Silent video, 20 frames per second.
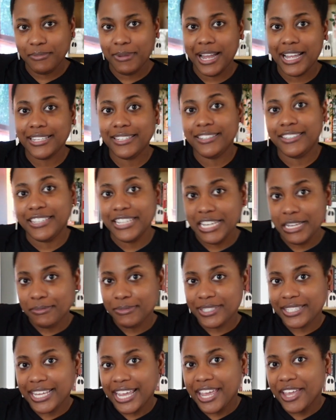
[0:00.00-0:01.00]
my steam
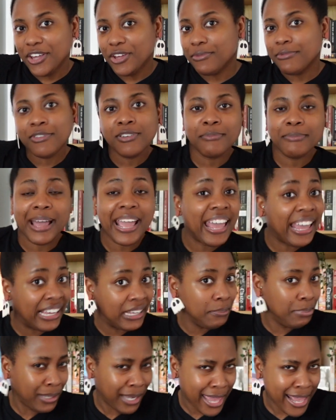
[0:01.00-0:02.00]
scale, my
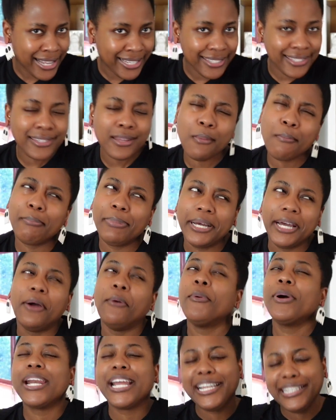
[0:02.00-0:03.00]
eggplants, but
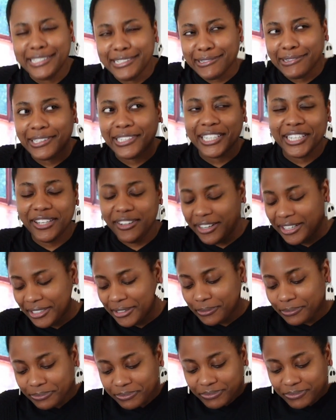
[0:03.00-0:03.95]
when I do, I'll let you know.